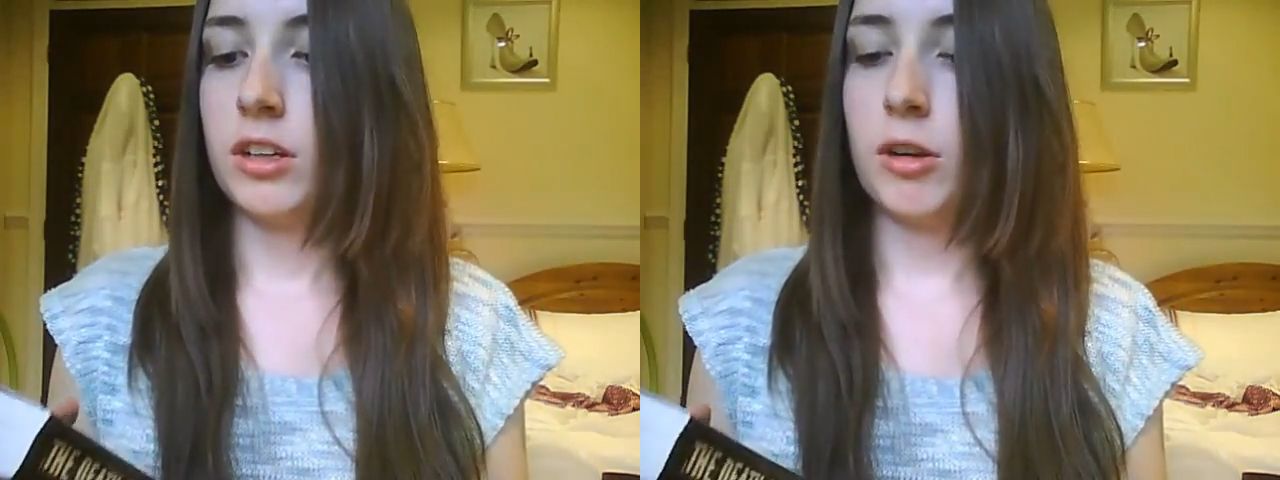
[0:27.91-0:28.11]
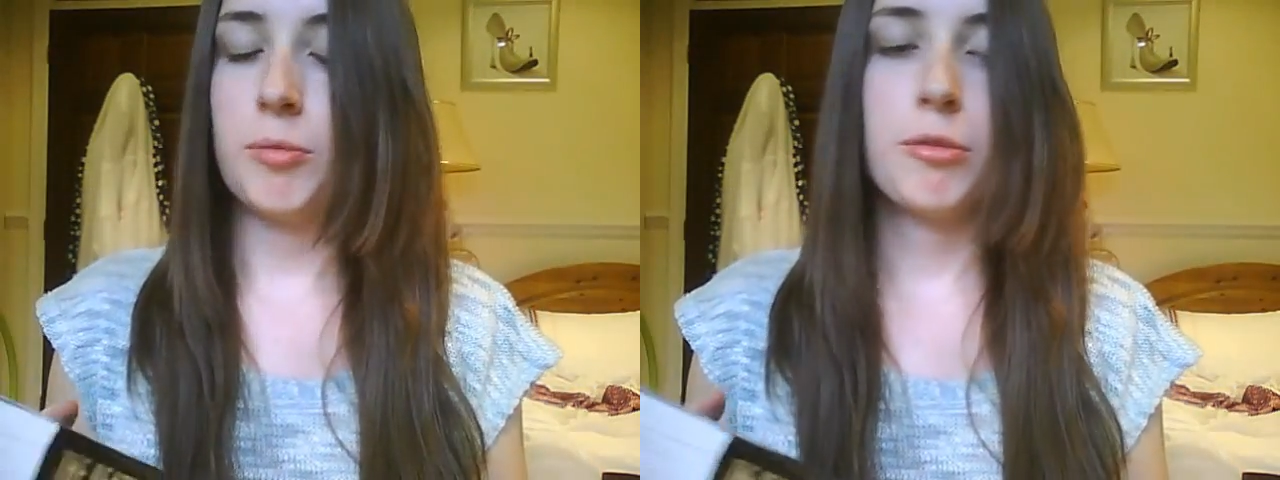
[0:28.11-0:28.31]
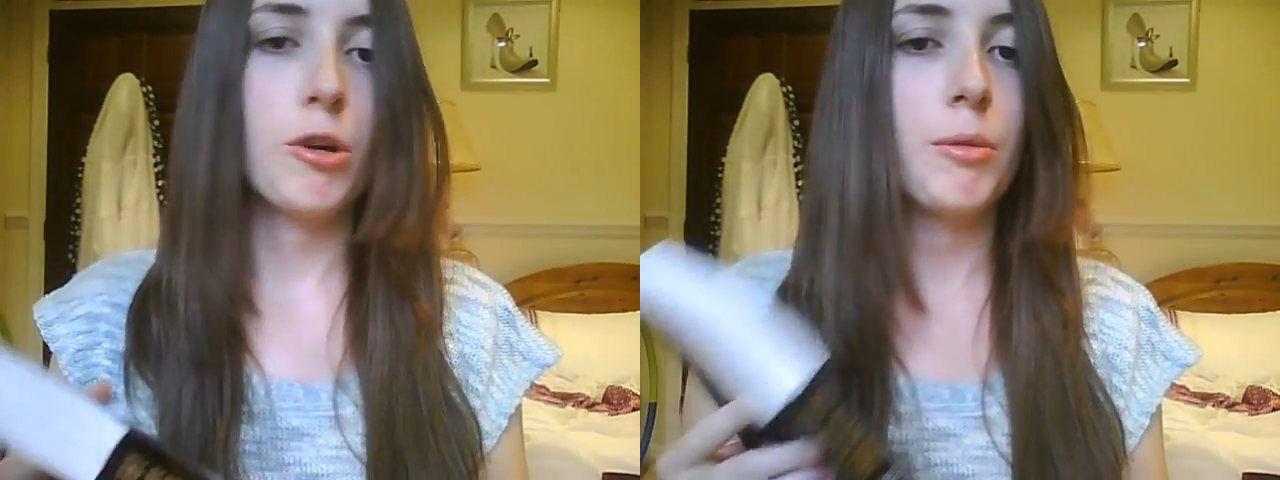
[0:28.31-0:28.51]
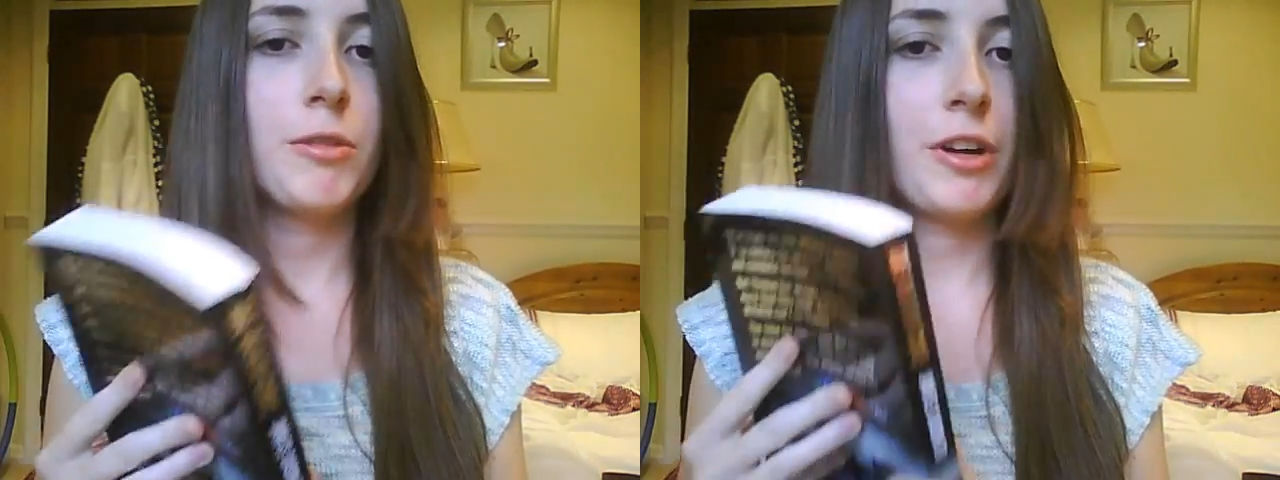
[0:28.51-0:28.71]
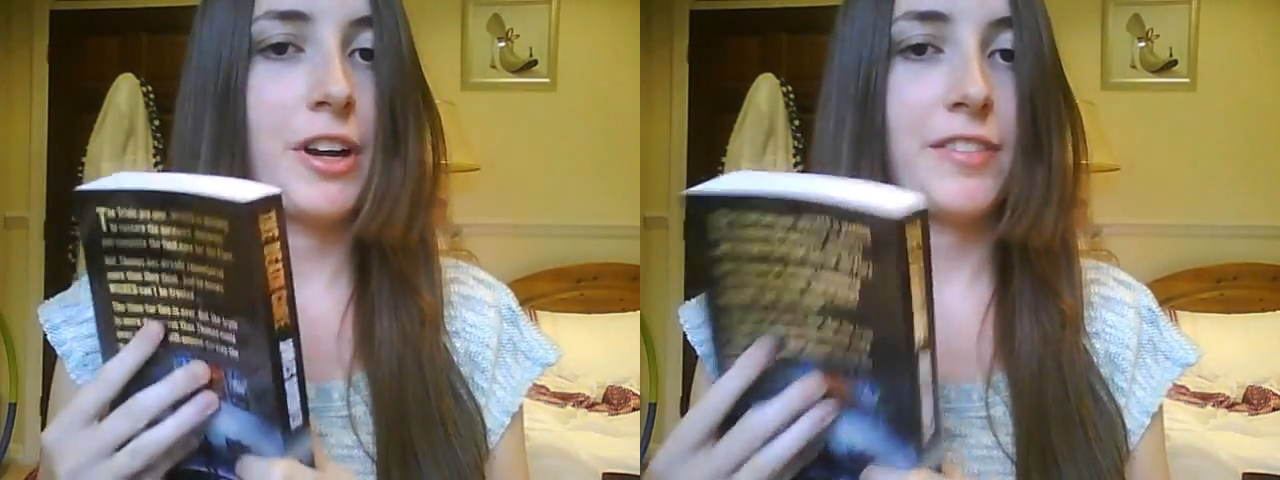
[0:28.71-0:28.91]
you probably
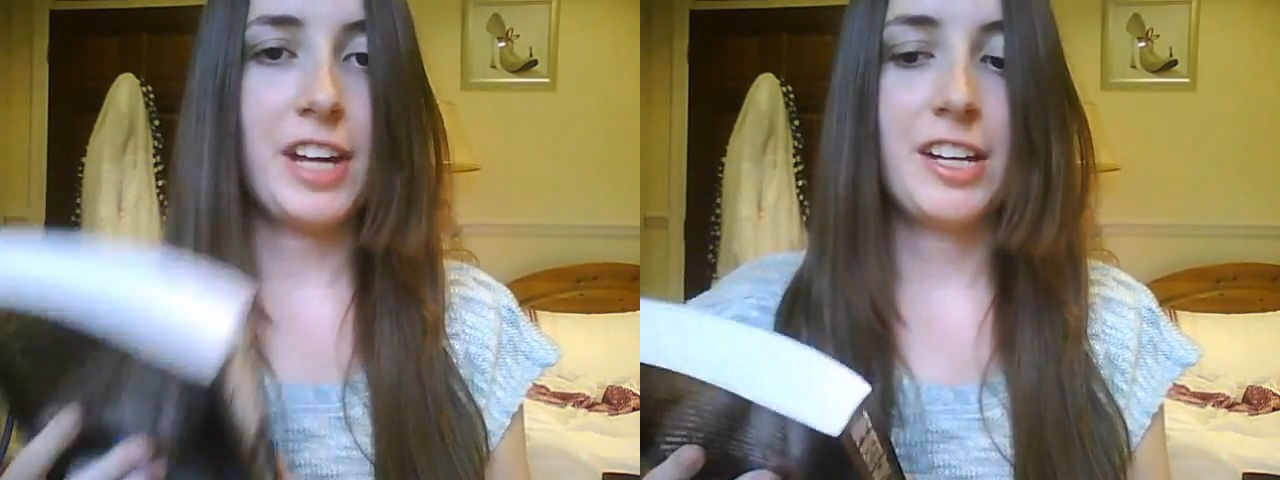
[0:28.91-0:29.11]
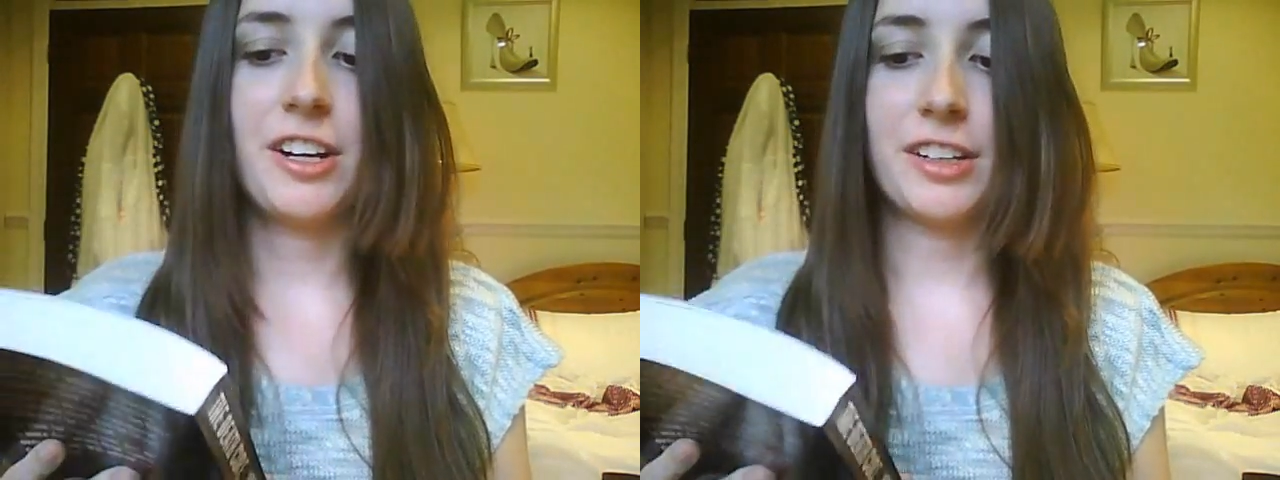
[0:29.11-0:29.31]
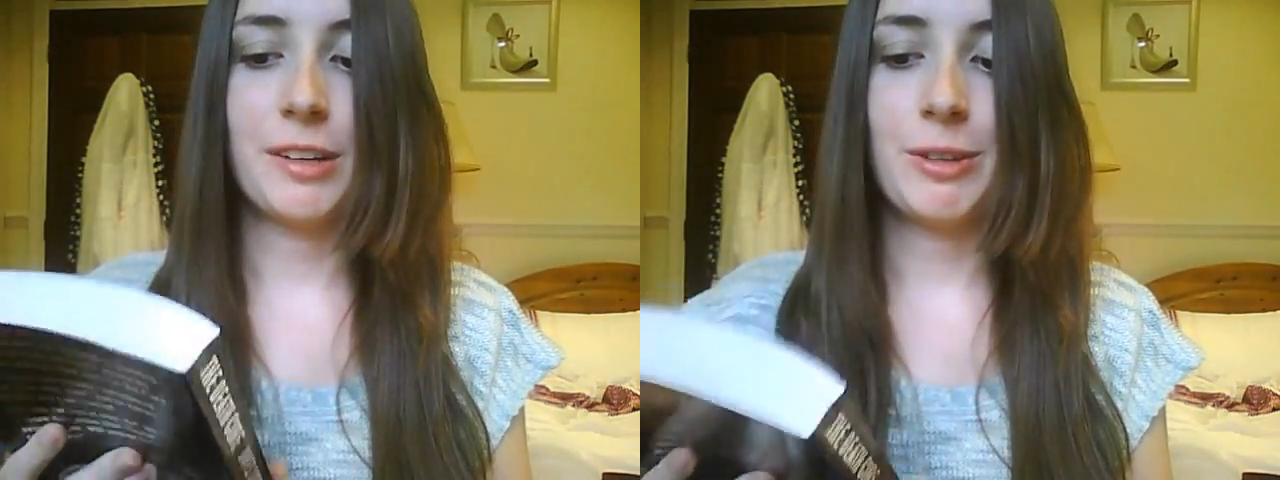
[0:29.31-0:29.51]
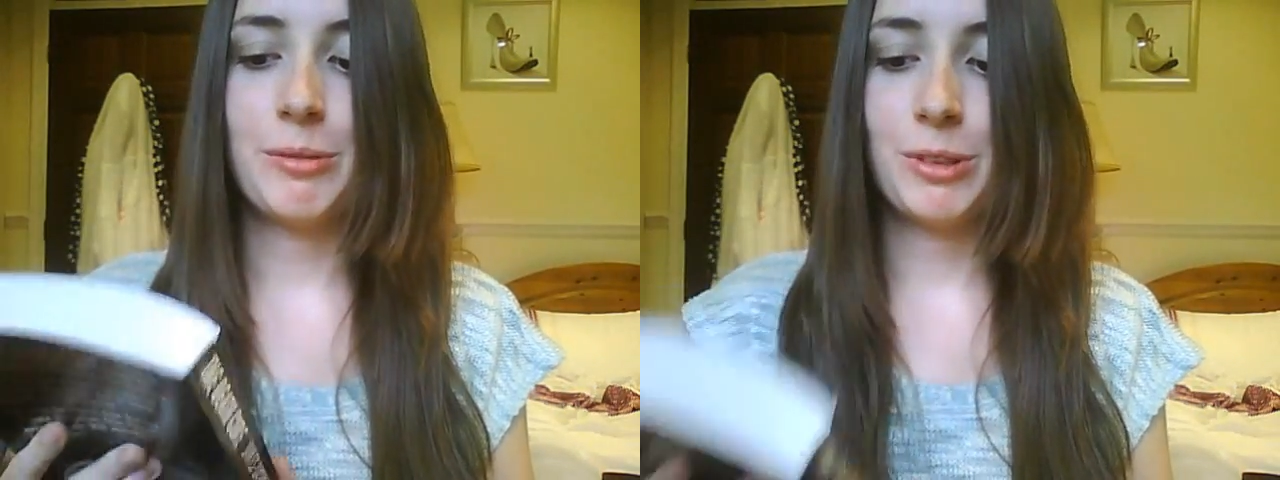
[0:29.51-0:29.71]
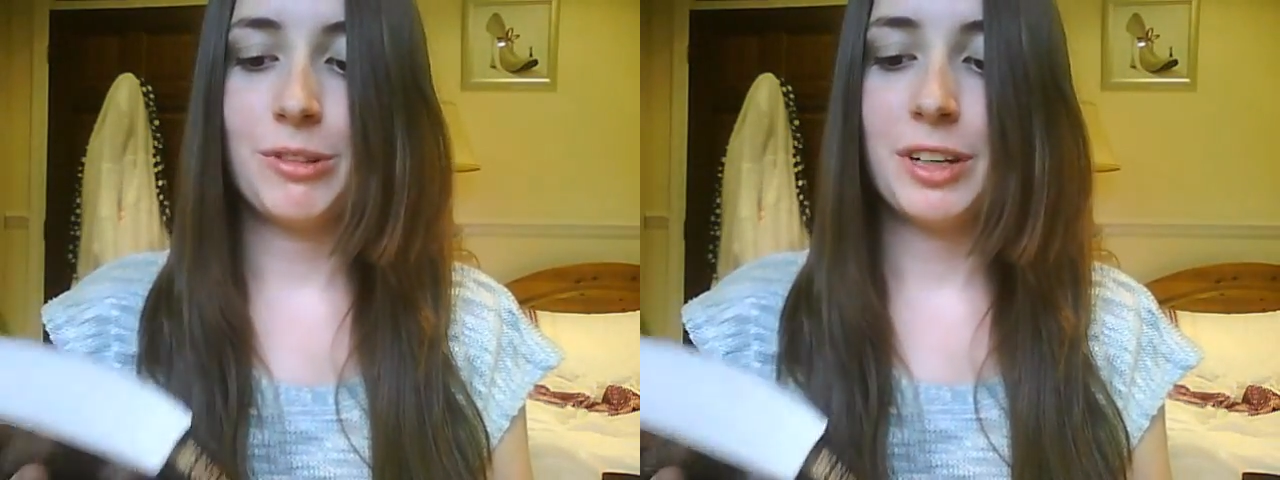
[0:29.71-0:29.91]
won't have any idea what
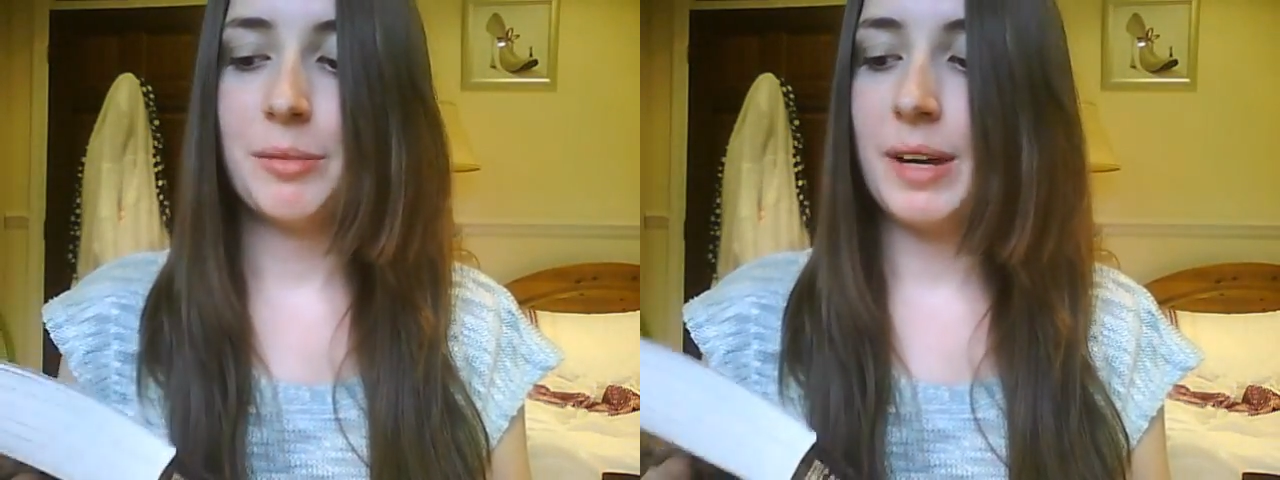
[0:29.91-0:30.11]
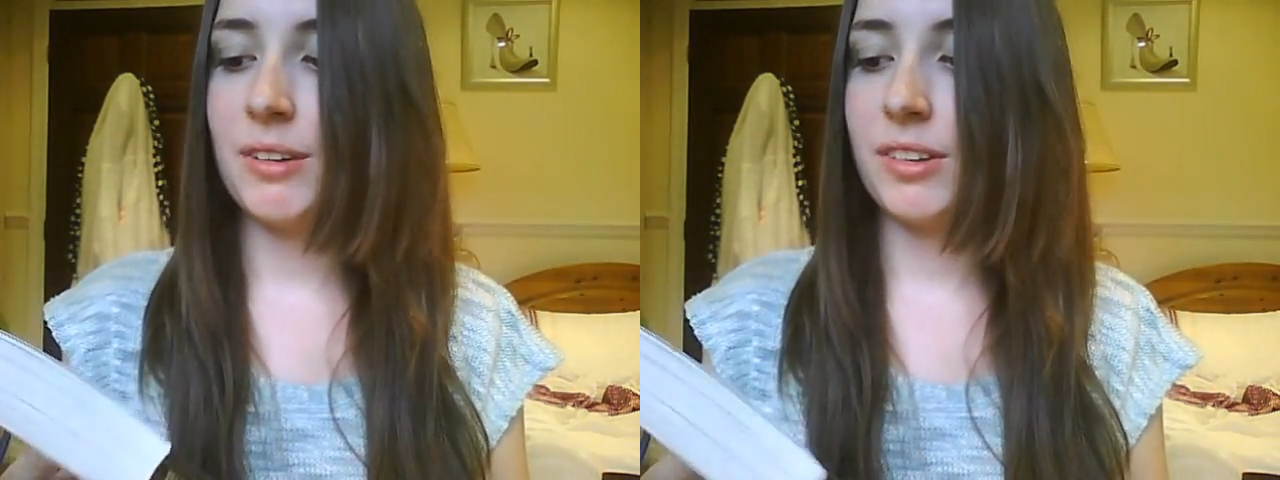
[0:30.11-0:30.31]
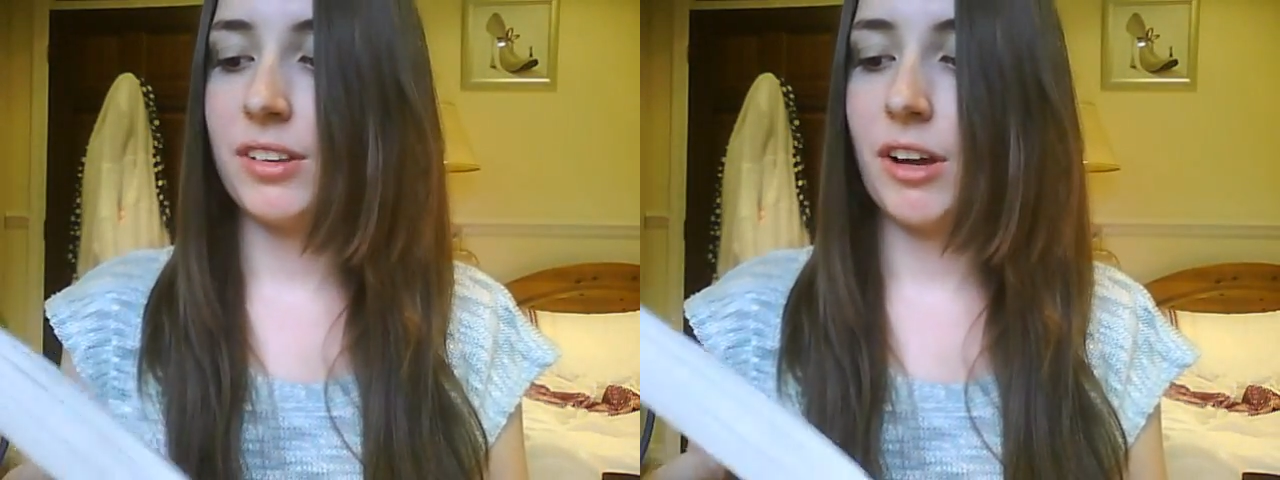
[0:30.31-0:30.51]
I'm talking about,